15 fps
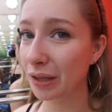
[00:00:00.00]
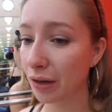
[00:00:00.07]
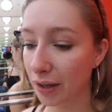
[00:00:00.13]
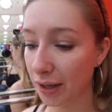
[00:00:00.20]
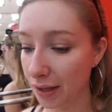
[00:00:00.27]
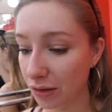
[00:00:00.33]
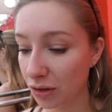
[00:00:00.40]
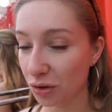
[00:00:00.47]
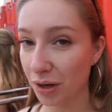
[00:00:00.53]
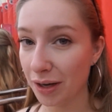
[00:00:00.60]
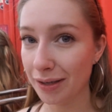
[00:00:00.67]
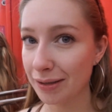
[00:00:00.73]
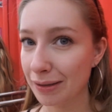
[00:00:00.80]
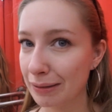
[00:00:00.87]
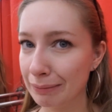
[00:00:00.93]
not getting the
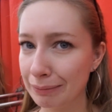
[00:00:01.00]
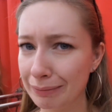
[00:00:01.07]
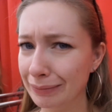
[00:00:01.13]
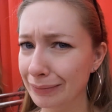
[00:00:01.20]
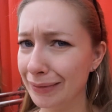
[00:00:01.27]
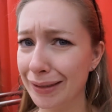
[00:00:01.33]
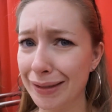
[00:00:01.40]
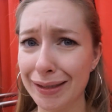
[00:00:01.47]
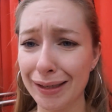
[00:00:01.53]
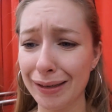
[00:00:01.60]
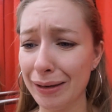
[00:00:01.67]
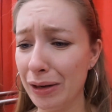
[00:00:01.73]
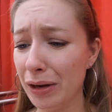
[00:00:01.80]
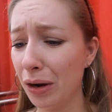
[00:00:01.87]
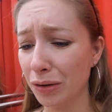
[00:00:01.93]
dress.
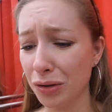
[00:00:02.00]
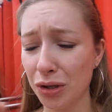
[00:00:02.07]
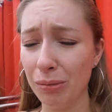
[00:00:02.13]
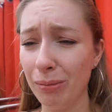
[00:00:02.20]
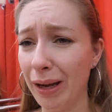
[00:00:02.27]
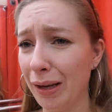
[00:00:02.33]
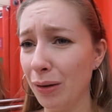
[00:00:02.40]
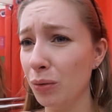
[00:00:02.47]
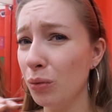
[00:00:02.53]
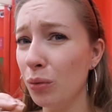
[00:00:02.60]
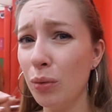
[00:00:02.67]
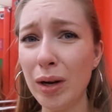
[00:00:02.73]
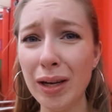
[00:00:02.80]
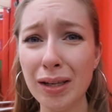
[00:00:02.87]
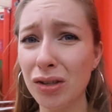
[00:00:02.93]
Did not suit me.
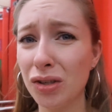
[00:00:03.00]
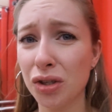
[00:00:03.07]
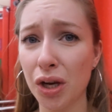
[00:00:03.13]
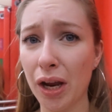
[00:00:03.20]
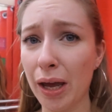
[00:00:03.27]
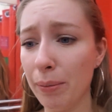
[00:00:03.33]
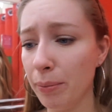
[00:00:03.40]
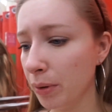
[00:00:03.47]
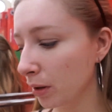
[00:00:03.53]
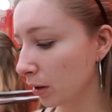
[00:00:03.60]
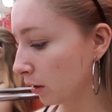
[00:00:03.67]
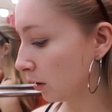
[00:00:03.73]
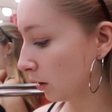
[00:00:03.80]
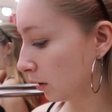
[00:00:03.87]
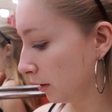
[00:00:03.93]
Weird shape.
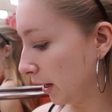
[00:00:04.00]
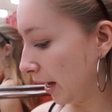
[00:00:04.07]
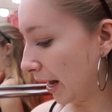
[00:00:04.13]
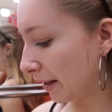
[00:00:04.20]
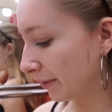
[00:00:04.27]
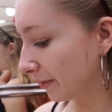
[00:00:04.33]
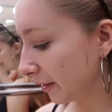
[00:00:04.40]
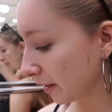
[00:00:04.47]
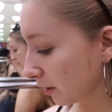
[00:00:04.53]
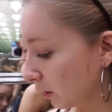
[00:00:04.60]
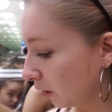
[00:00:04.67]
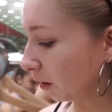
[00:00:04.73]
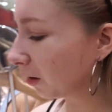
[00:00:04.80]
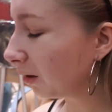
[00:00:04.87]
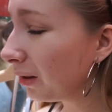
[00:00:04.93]
And this
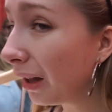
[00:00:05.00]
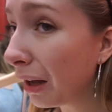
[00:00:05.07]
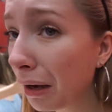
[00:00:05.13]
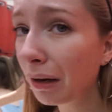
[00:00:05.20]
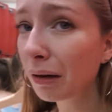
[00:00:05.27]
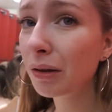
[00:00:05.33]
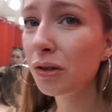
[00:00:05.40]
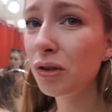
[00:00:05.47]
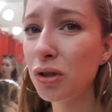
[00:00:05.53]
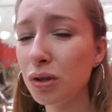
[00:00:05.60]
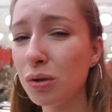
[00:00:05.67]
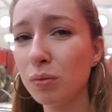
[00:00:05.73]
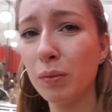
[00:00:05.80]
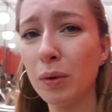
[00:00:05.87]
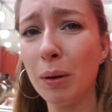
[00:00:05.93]
colour
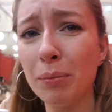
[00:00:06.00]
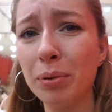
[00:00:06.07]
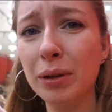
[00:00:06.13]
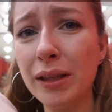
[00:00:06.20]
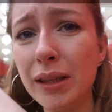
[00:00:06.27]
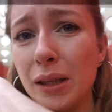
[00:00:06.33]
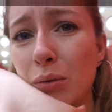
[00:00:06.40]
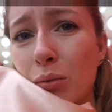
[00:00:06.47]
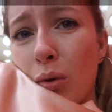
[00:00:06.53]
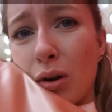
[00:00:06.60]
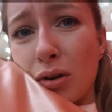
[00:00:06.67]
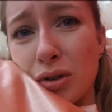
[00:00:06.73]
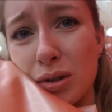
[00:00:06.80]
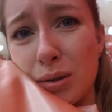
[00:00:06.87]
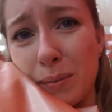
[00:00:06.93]
just completely
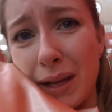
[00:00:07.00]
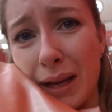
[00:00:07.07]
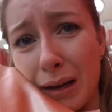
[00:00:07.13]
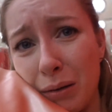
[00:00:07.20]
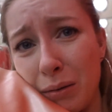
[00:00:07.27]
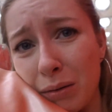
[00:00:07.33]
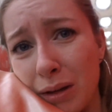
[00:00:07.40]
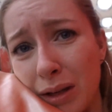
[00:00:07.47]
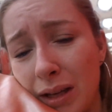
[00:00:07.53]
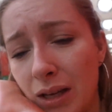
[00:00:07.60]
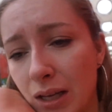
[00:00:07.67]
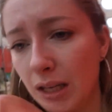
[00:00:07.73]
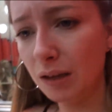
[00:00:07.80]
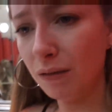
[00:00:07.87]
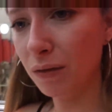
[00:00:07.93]
washes me out,
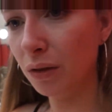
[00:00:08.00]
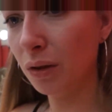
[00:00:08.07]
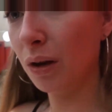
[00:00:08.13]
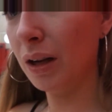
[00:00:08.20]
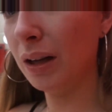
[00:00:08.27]
even though I